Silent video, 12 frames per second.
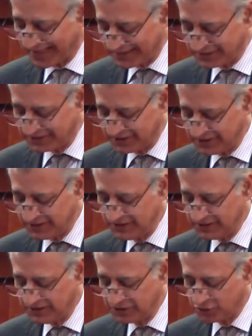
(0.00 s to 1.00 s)
entity
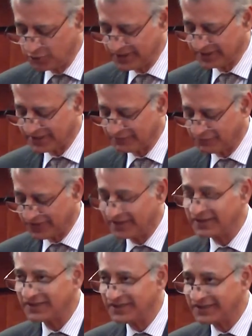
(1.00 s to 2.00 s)
issuing the
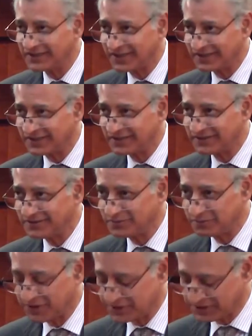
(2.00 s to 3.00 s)
well-intended
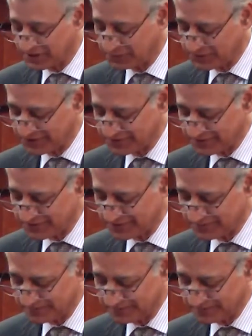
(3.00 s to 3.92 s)
prescriptions.